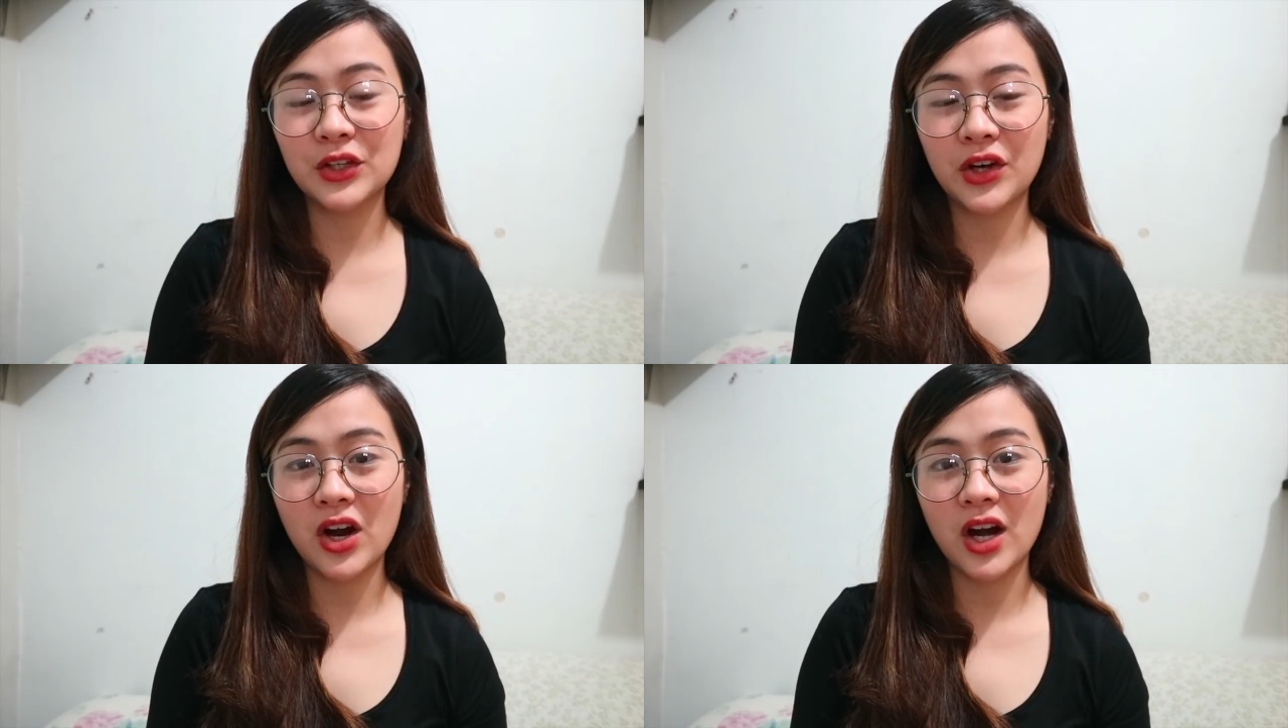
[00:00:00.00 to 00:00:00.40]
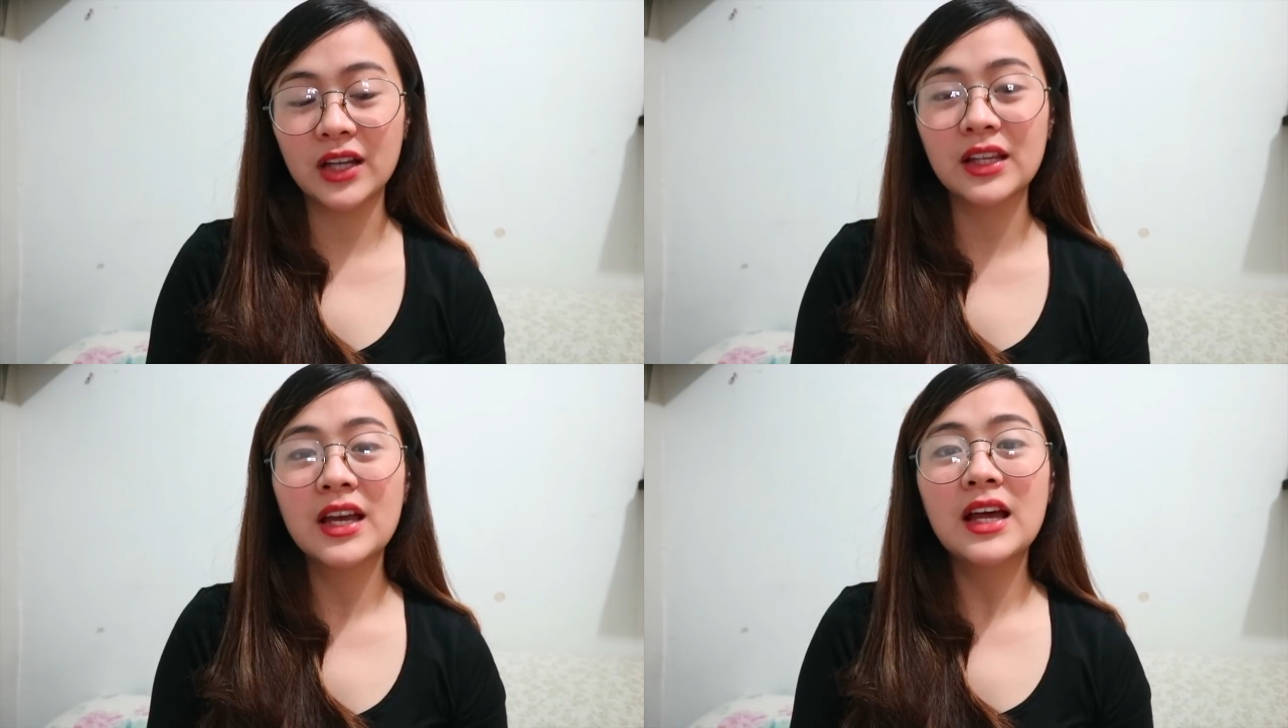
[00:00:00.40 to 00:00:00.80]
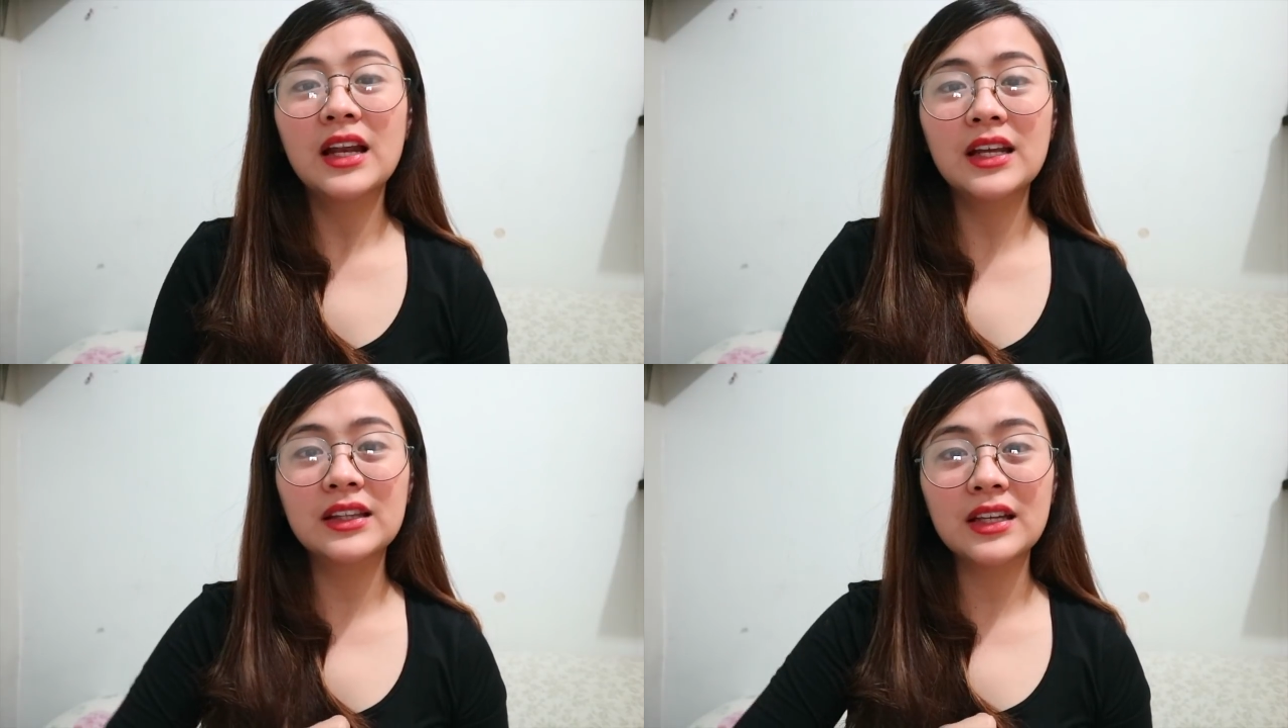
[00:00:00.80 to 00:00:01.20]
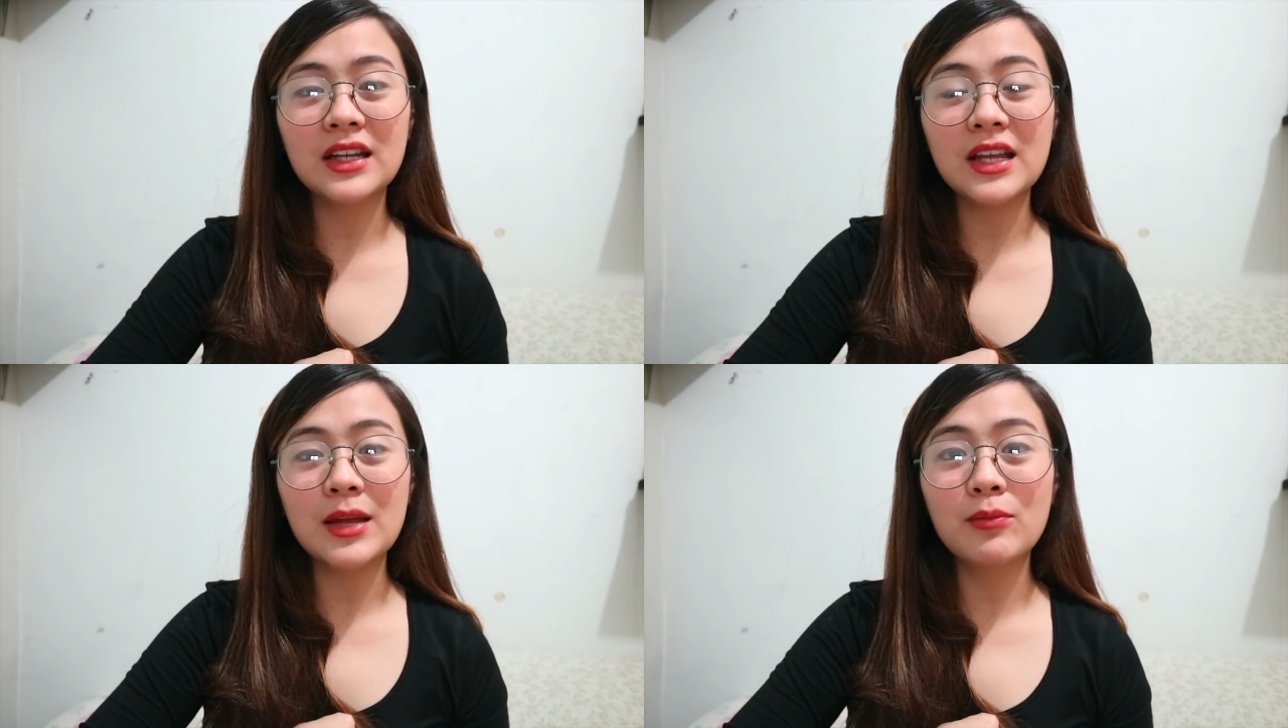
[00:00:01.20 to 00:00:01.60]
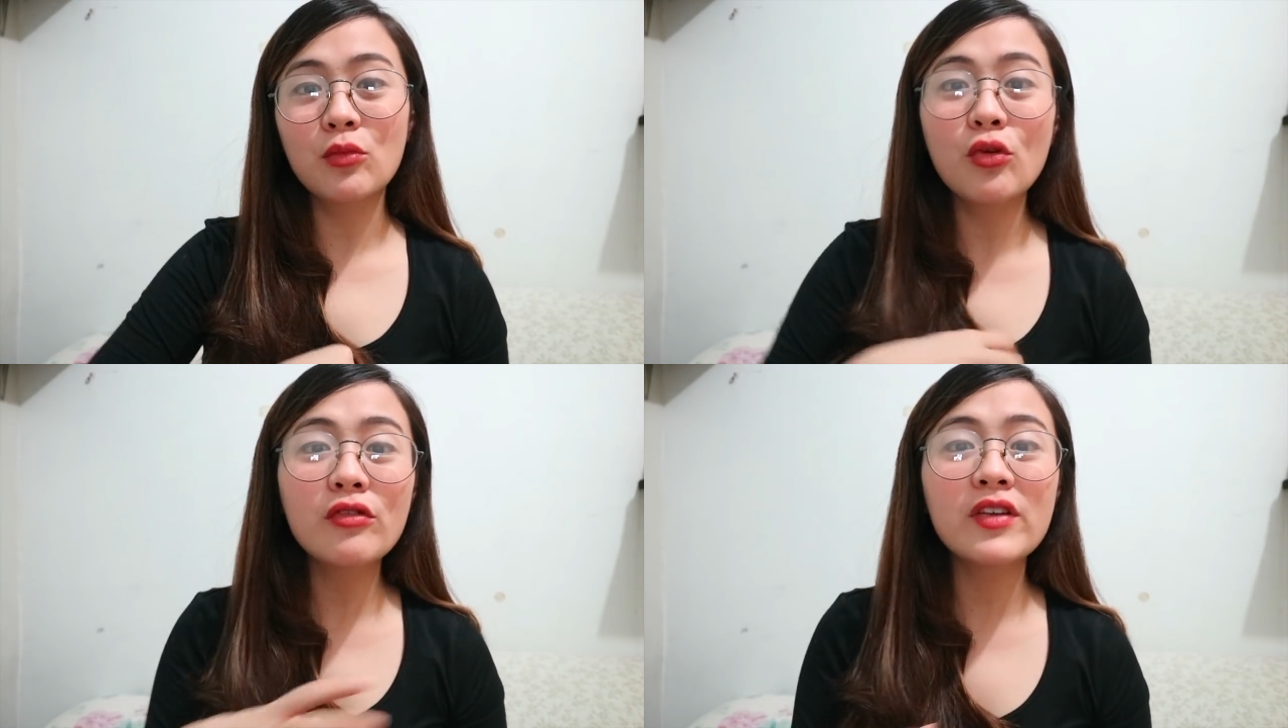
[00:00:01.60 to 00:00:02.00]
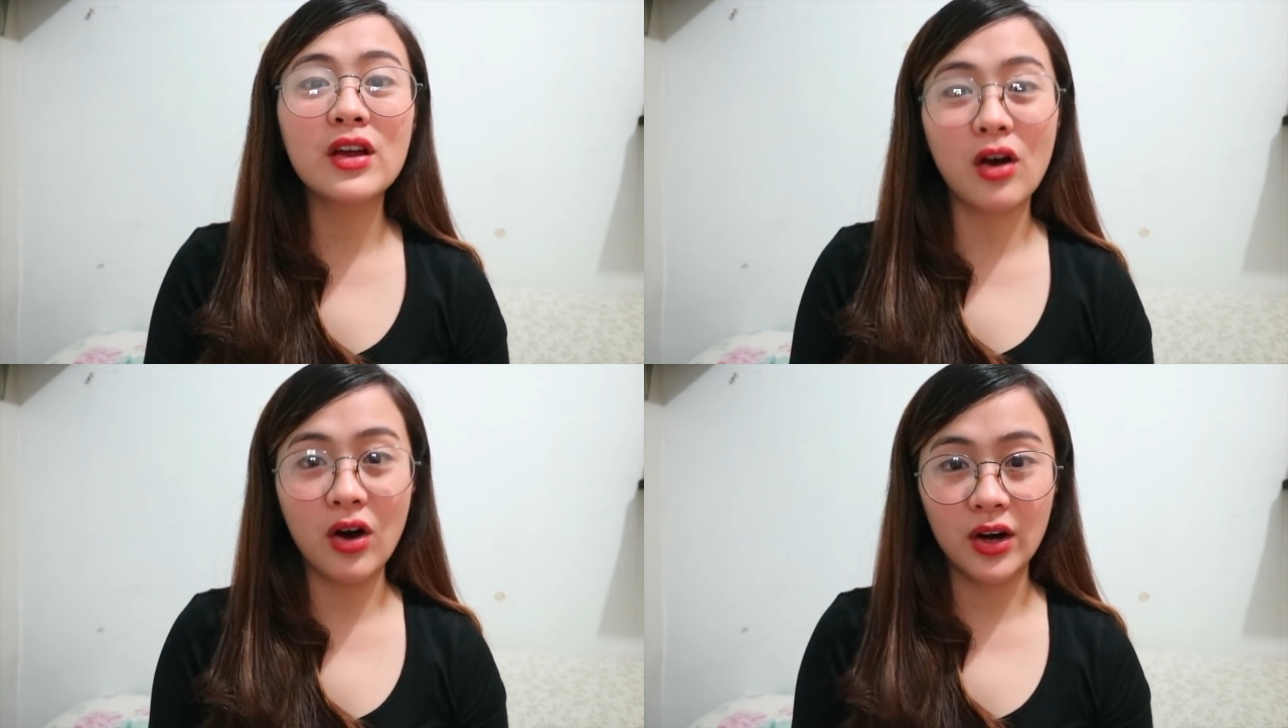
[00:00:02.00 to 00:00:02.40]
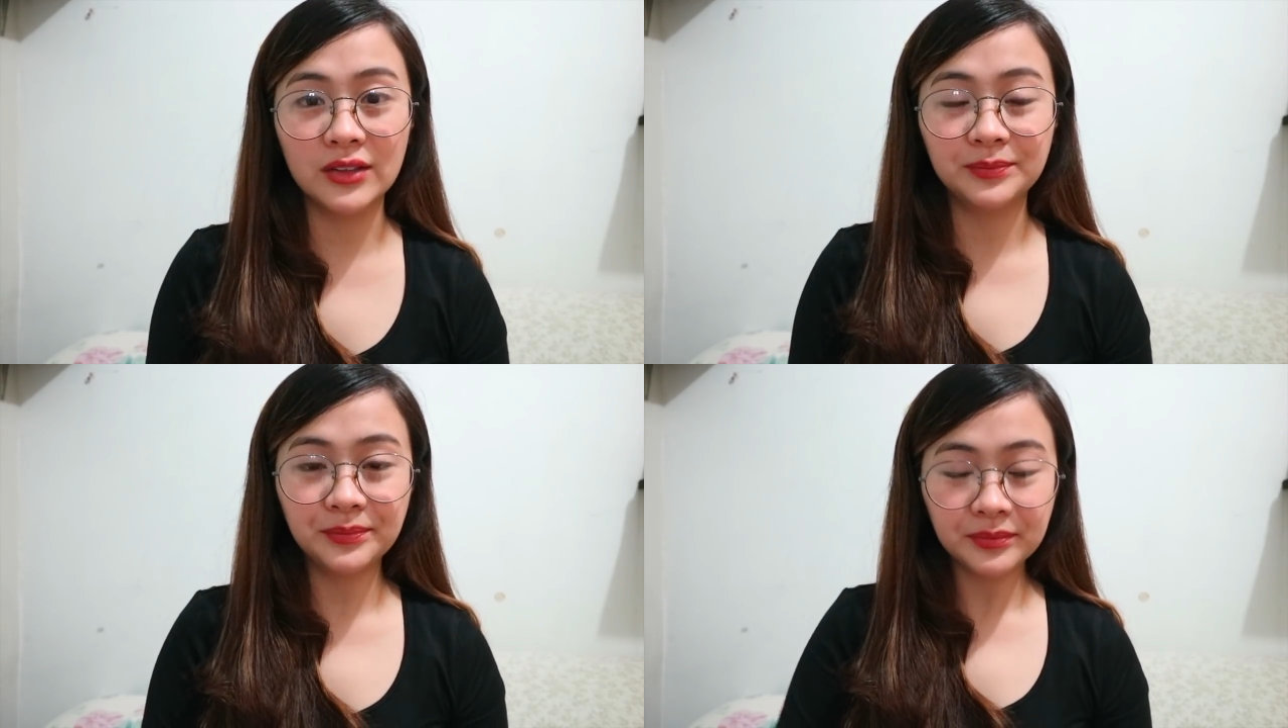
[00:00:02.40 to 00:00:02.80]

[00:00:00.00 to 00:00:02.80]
in your heart. Literally, moving on.